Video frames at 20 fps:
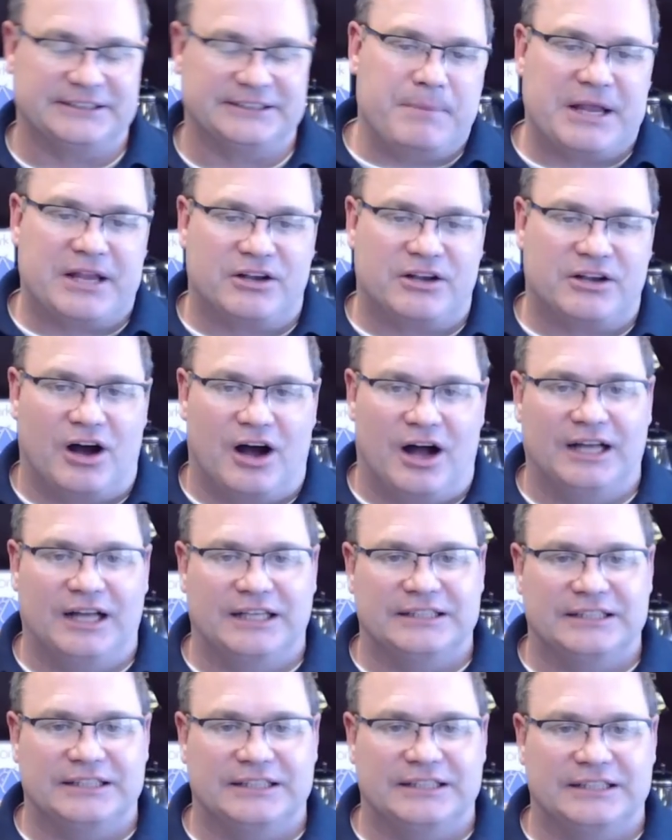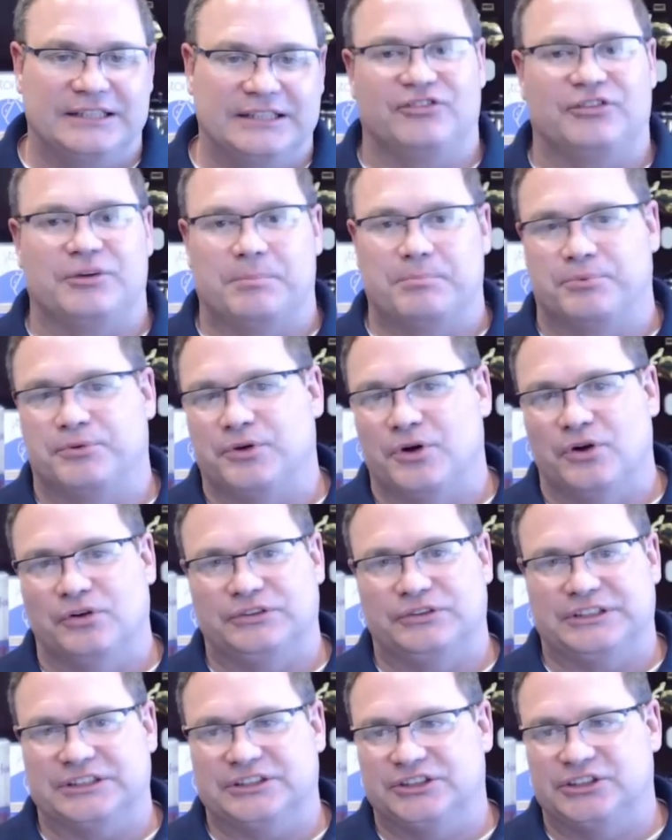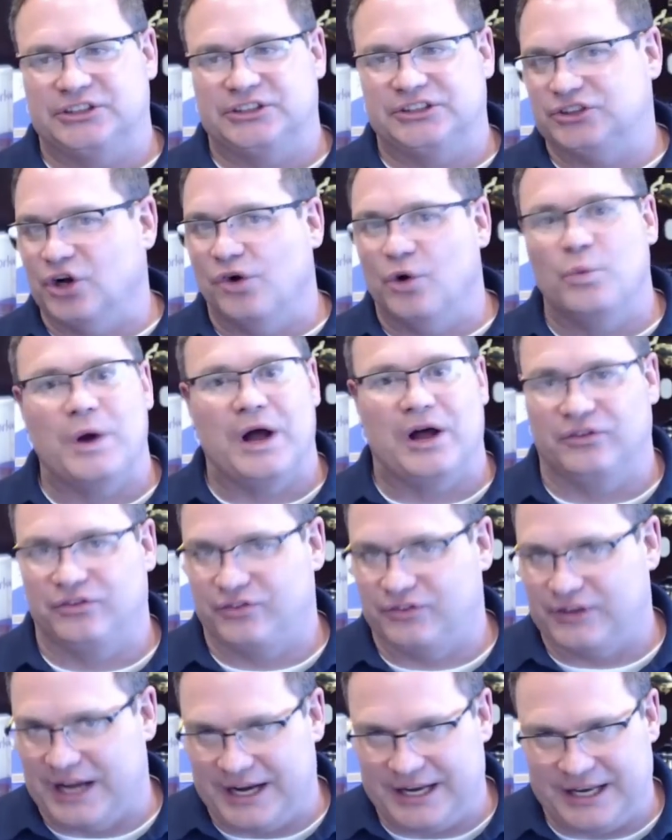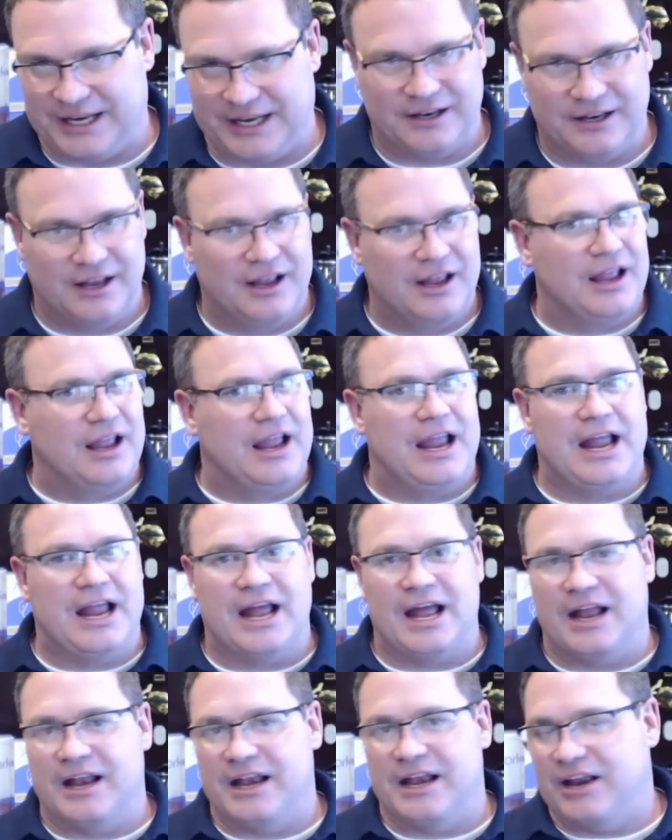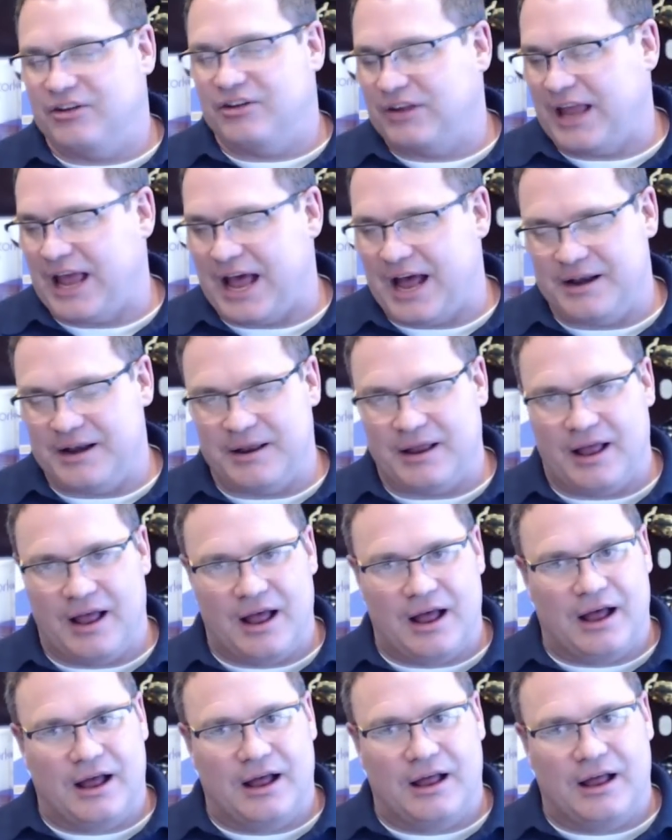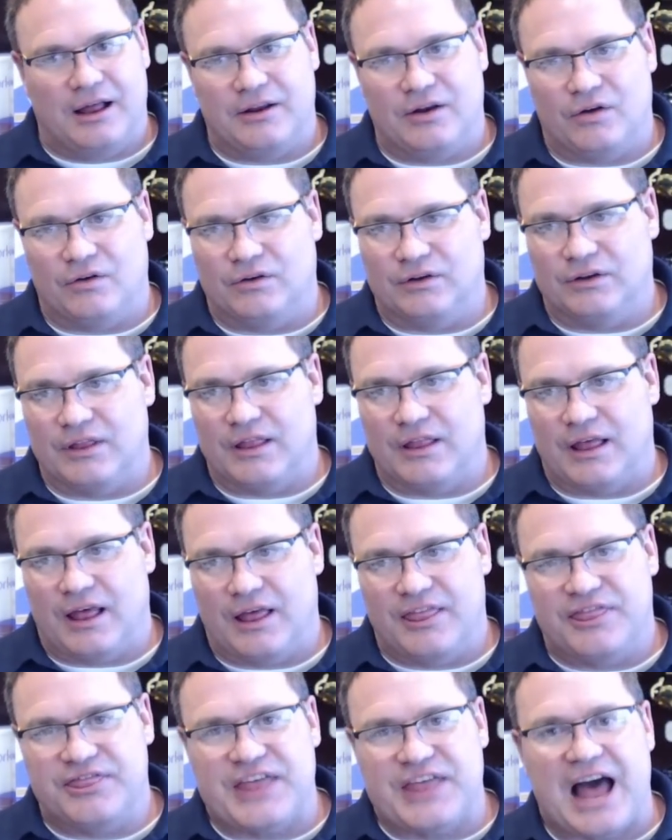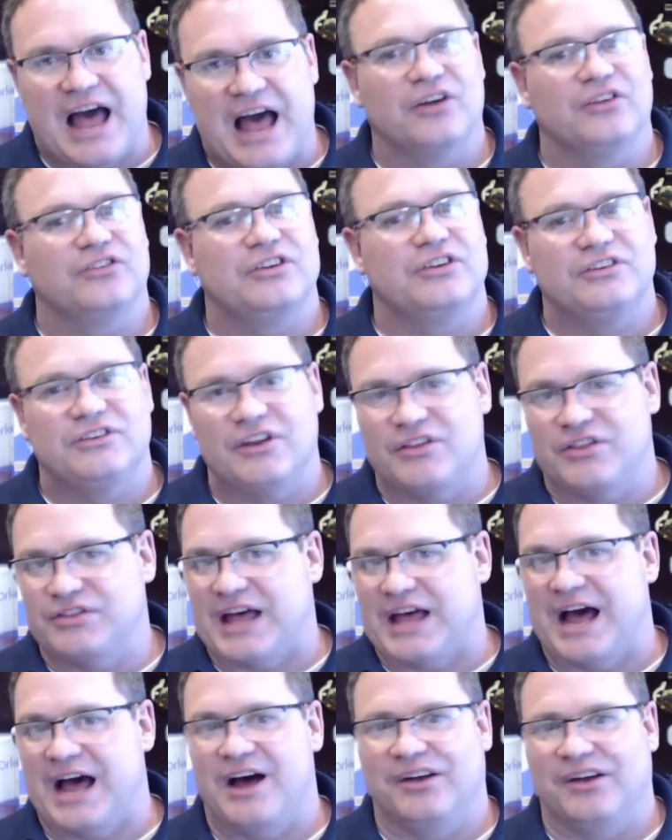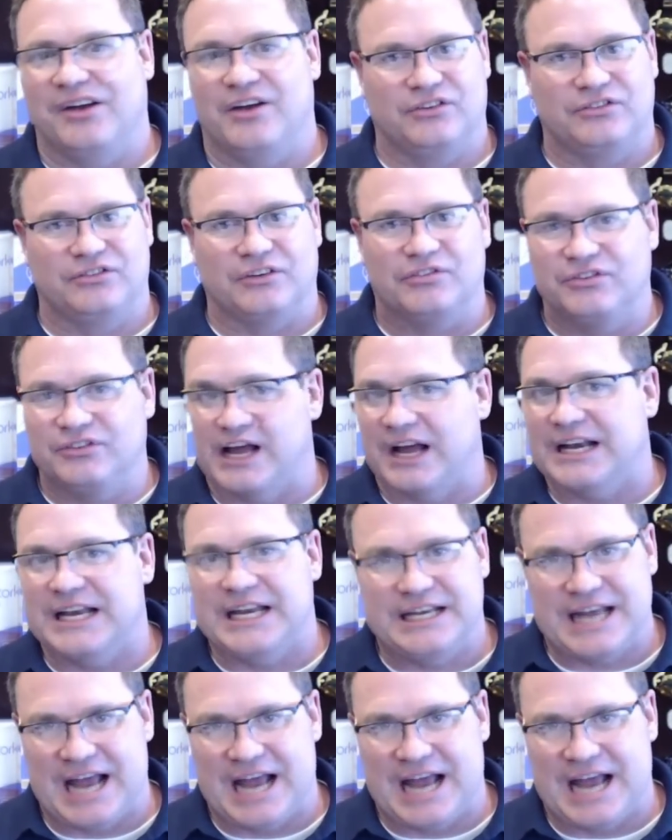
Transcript: Because this approach is so well studied and it's had, you know, thousands and thousands of study